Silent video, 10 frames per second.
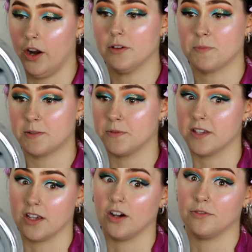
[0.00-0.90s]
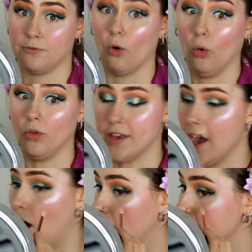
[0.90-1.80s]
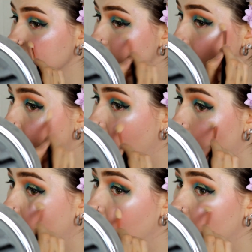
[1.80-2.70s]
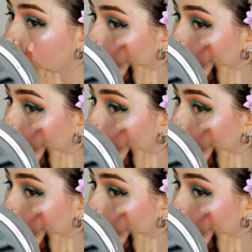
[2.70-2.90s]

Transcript: I know it's meant to be designed for the eyes, but...